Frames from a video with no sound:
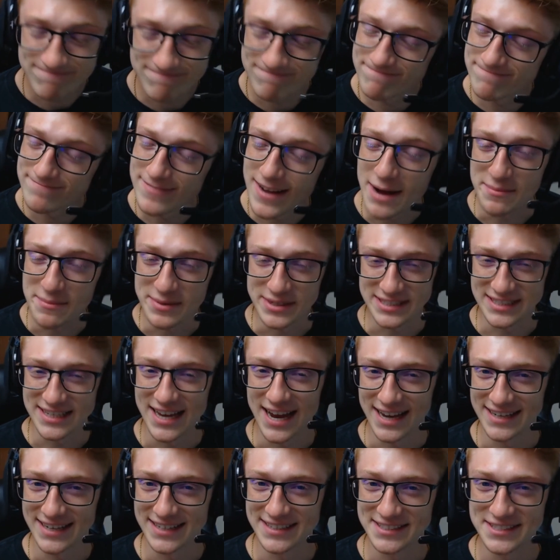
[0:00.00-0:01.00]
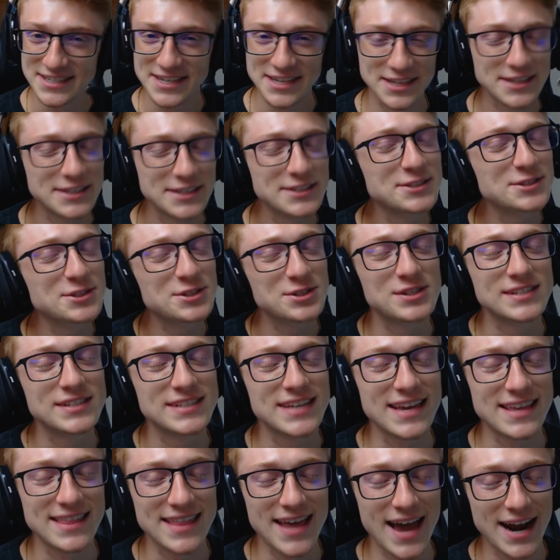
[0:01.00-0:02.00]
I'm excited. Let's just say
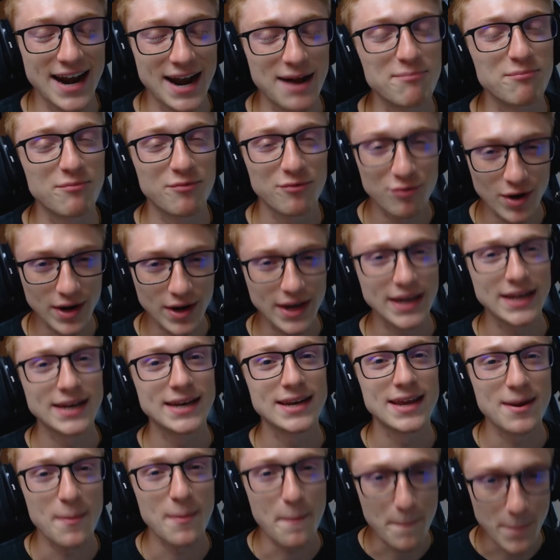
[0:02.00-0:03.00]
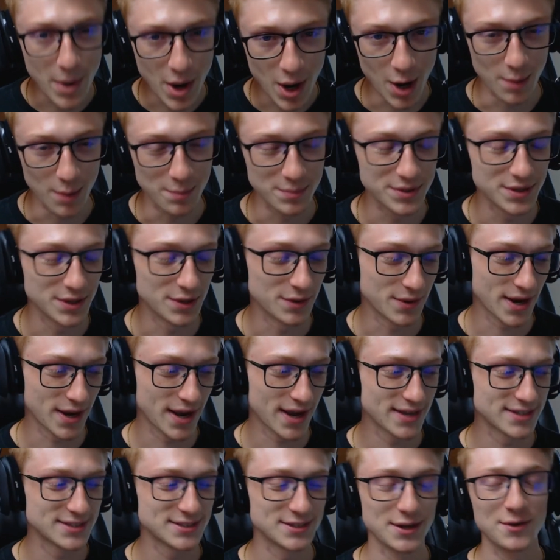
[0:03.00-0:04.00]
that I'm freaking pumped. Okay,
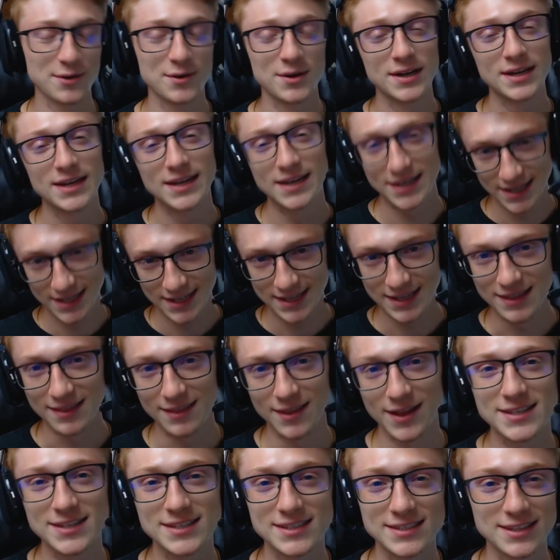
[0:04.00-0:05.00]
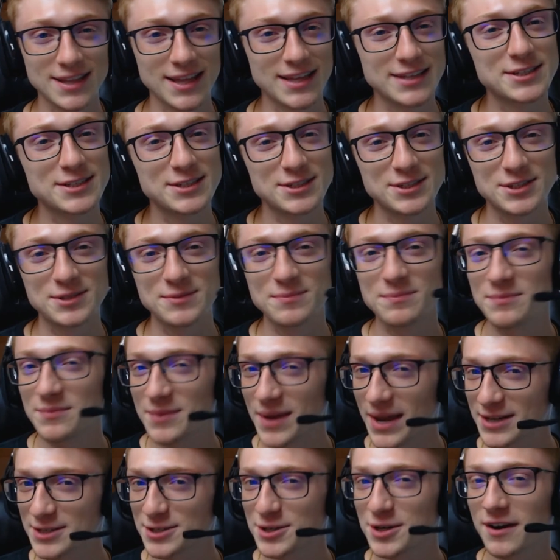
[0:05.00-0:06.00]
so let's just
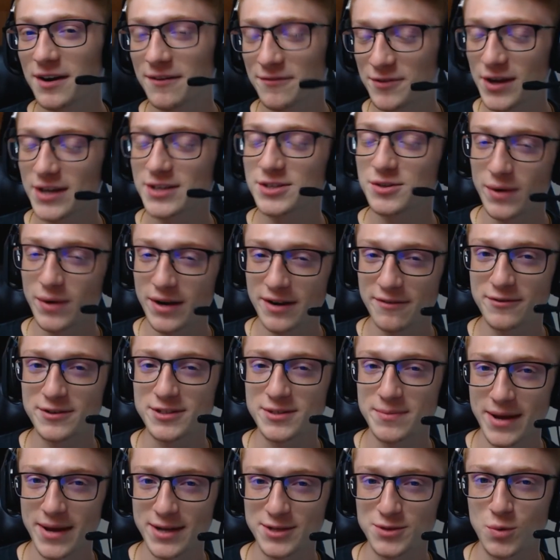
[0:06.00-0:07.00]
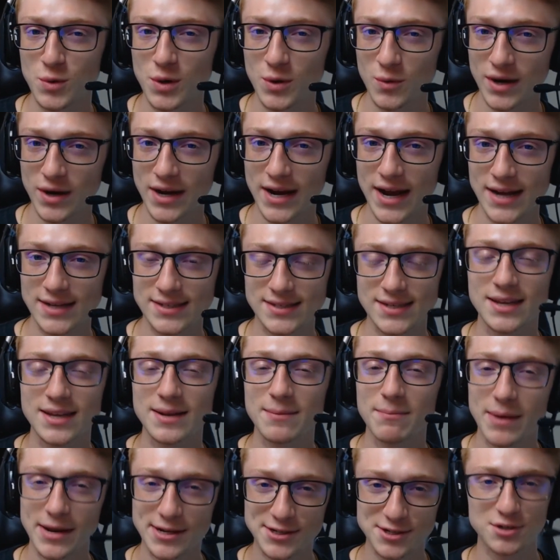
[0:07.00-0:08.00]
make sure, if you guys are ready for some Madden 21 content,
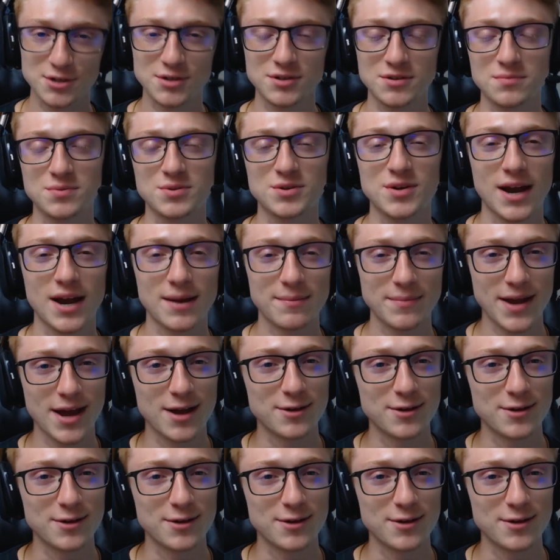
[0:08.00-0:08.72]
make sure you subscribe now.